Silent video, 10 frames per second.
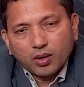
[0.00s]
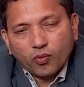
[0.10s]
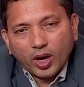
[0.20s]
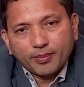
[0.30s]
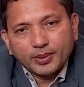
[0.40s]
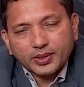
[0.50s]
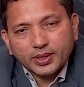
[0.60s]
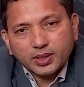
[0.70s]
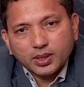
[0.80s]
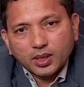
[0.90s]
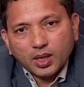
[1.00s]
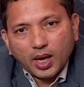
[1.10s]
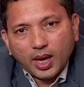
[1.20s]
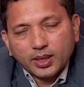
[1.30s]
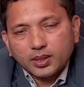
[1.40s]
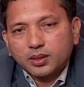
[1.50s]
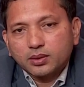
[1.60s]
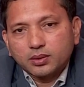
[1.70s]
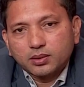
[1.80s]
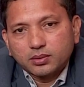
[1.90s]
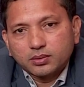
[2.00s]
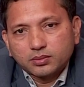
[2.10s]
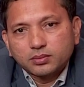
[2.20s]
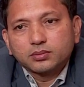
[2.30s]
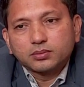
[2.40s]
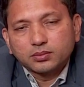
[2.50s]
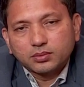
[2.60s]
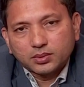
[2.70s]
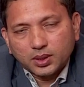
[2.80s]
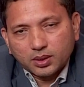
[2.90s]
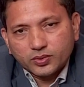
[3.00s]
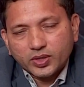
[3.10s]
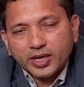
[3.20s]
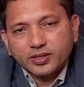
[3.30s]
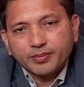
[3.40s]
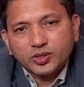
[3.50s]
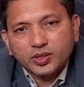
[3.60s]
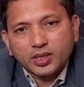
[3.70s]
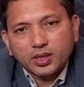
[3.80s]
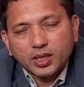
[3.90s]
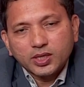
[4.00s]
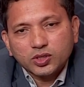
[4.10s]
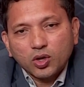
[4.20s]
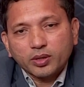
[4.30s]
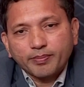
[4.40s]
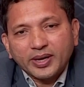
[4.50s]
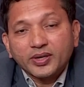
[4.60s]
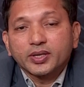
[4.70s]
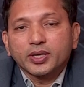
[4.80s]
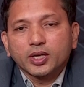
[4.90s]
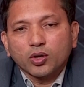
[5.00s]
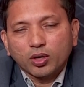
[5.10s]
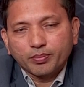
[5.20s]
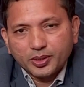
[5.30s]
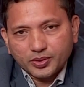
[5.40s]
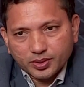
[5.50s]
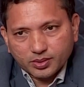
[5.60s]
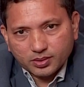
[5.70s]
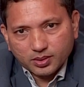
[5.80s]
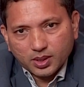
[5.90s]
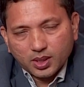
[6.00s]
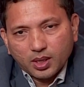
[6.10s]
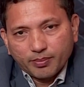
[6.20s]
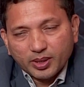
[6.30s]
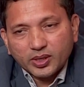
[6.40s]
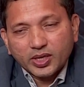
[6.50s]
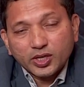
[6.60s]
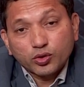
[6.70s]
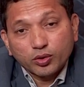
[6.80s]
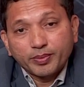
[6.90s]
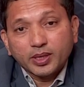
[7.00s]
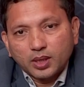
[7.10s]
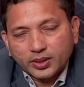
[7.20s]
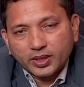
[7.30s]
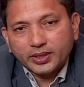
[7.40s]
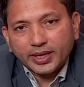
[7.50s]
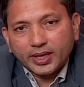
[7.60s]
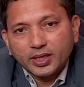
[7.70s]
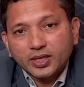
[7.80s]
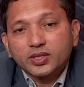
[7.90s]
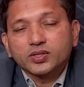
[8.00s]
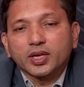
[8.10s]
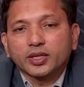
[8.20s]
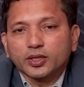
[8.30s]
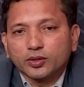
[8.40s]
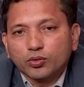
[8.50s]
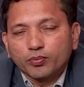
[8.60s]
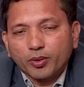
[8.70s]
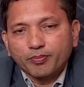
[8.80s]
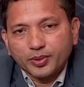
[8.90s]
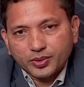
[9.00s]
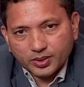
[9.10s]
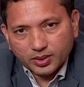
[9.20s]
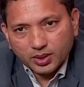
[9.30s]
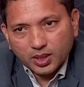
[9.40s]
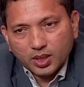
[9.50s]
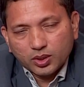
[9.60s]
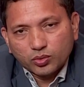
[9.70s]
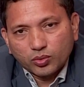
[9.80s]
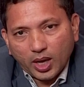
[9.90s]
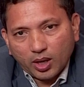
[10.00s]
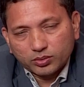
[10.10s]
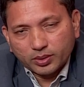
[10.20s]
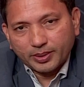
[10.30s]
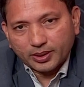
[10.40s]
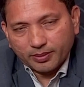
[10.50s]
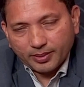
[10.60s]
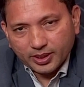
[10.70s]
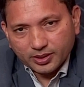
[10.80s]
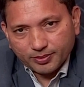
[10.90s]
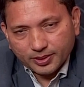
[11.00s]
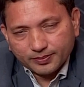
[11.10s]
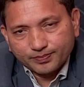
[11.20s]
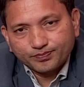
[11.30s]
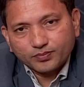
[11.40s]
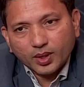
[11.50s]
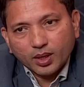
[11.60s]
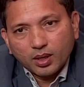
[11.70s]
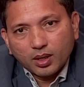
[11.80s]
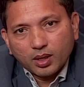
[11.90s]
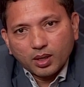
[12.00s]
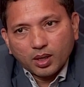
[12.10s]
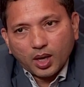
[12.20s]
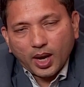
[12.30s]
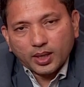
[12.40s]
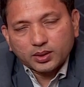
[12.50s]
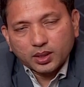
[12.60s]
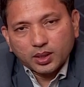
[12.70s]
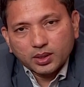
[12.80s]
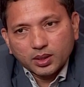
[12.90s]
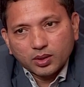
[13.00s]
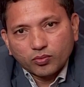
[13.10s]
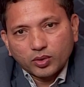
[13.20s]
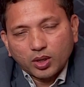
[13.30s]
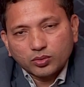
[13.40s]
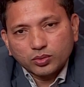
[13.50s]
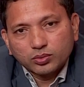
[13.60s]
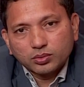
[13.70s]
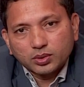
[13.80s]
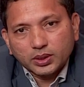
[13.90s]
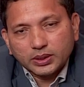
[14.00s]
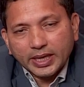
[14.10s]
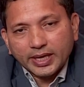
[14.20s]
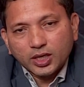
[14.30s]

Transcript: viability and the stress imaging is not mandatory in all patients, but they should be undertaken in the selected group of patients to have the better management. And third, we will have to take